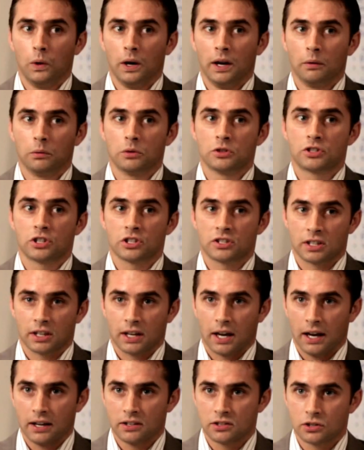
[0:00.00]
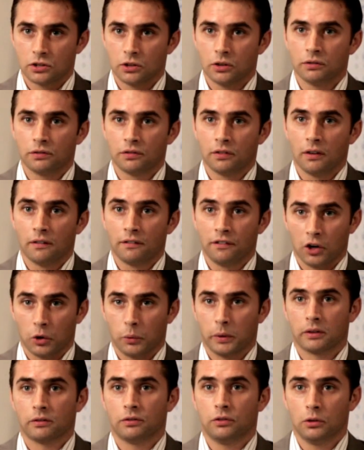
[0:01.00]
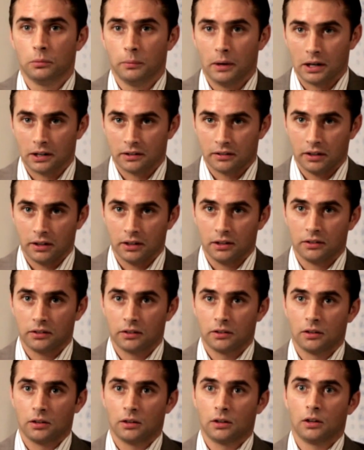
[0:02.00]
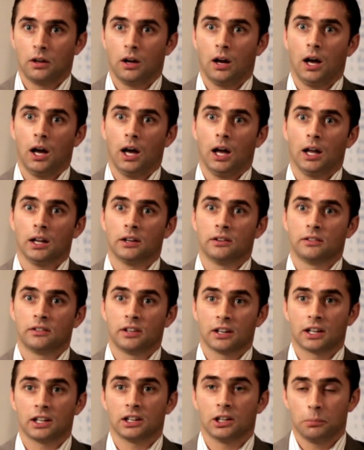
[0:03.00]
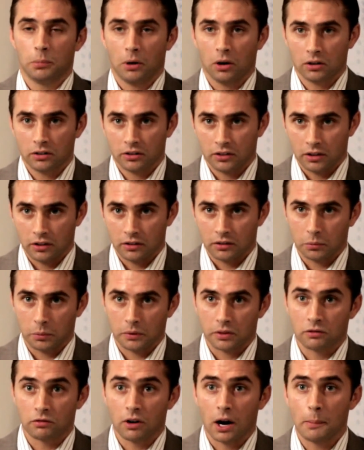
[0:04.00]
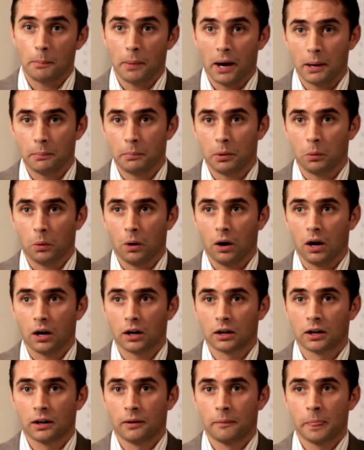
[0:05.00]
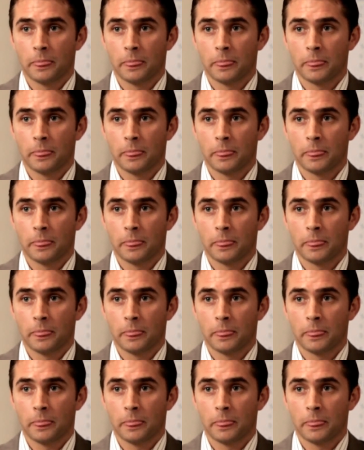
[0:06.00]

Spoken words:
It was just a case of following formalities and ticking the boxes with the right paperwork.